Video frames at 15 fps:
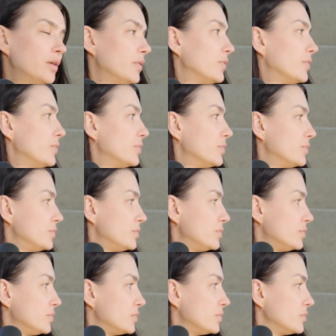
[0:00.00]

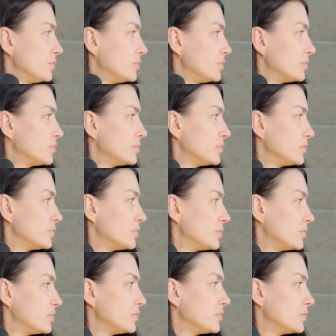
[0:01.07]

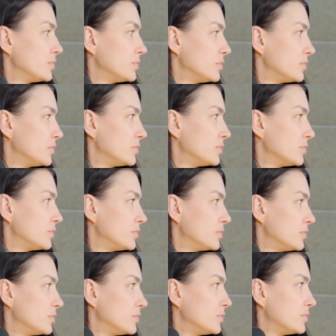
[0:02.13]

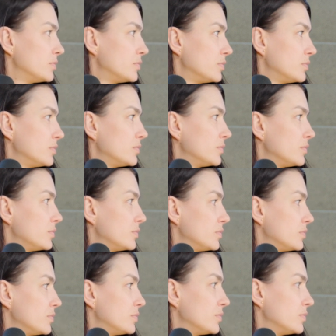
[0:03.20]

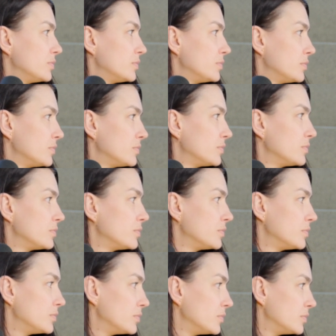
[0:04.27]

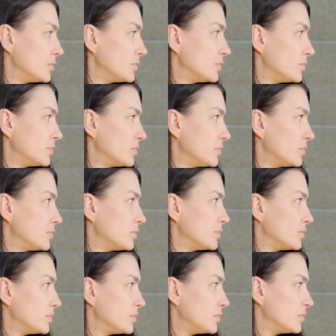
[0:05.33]

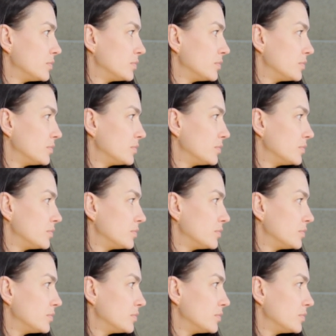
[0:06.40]
(silent)